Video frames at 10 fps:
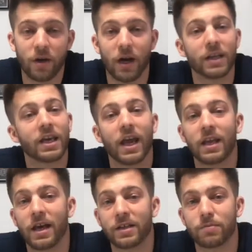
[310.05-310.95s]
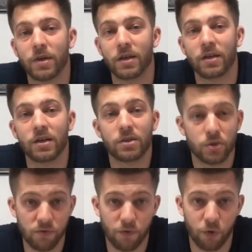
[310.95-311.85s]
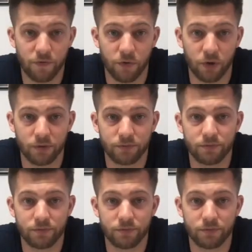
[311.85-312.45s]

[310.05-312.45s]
Uncanny X-Men 244.